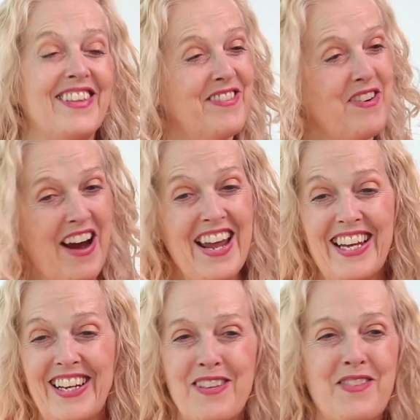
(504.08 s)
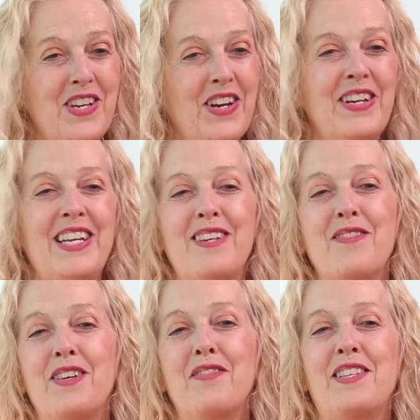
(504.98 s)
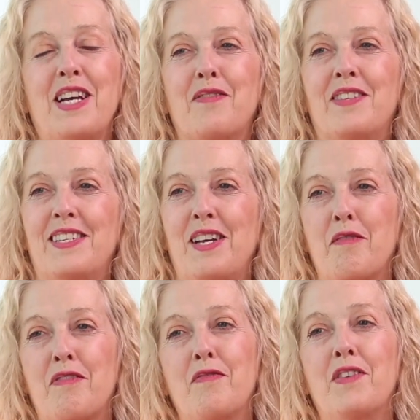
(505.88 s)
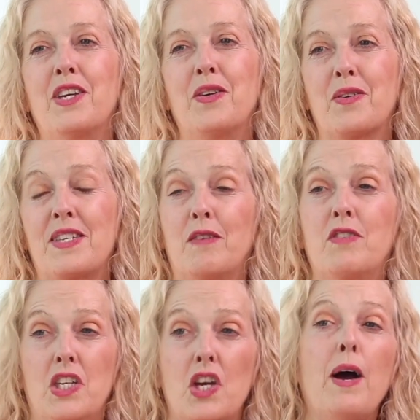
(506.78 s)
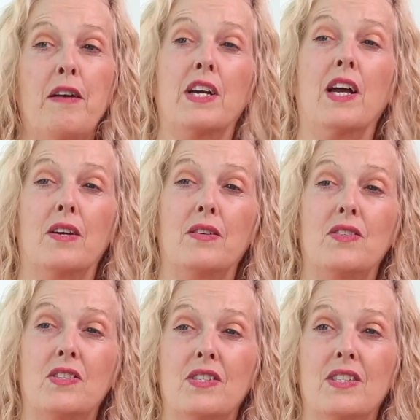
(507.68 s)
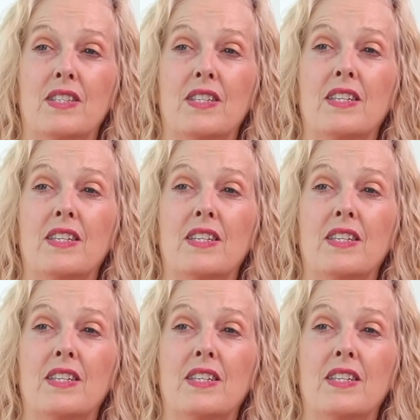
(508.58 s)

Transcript: Great. A journey of self-discovery for you yourself. Do you have a coach?